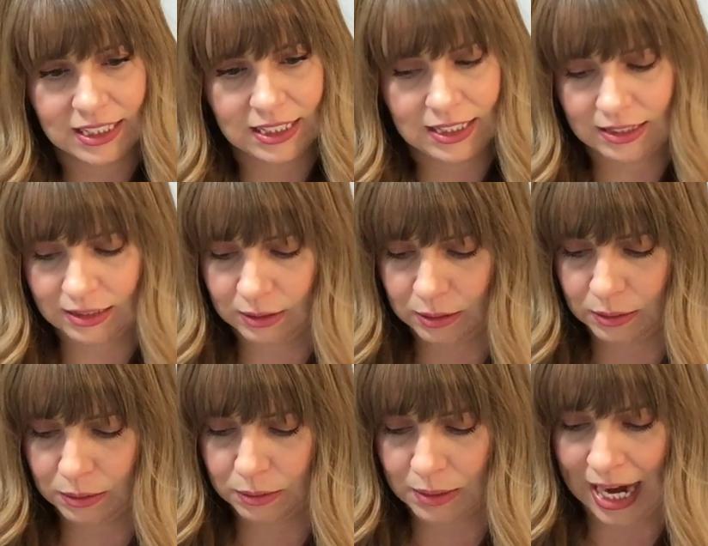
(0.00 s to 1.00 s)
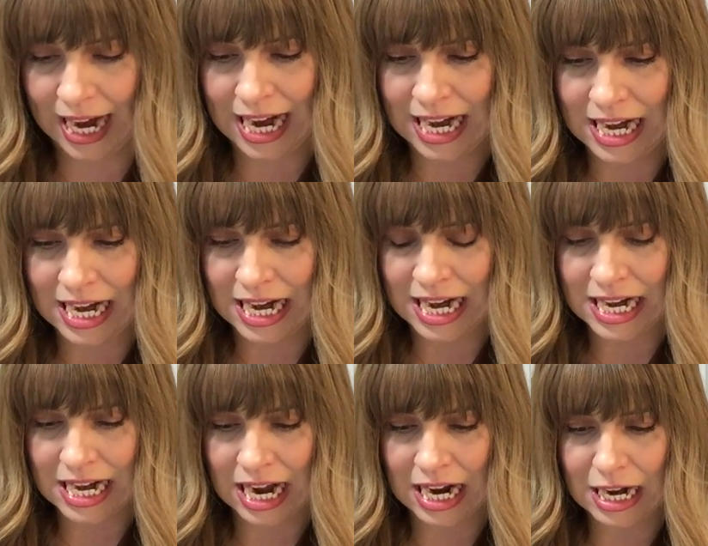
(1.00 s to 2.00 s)
am
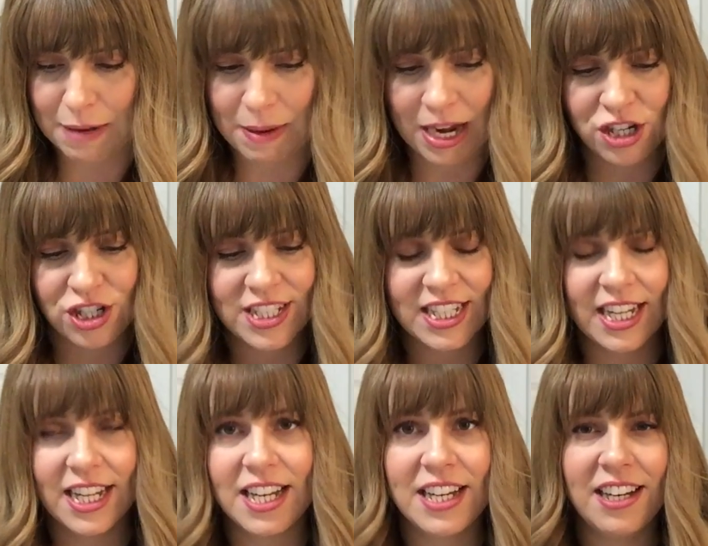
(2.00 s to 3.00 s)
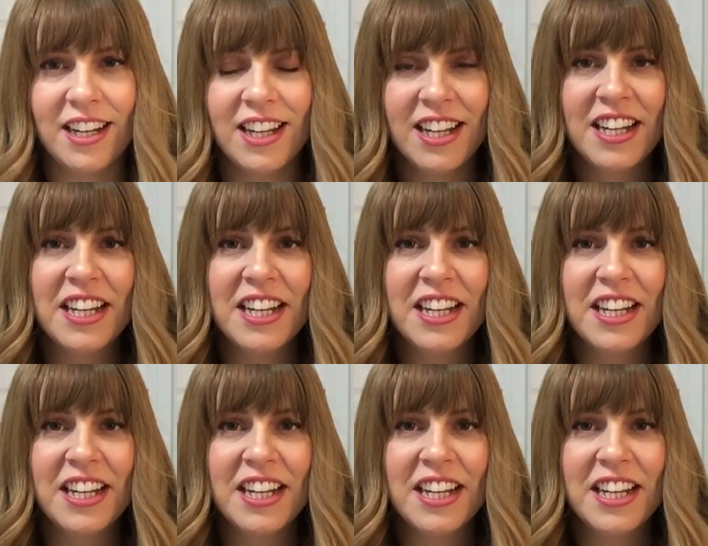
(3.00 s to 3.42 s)
89 pages in,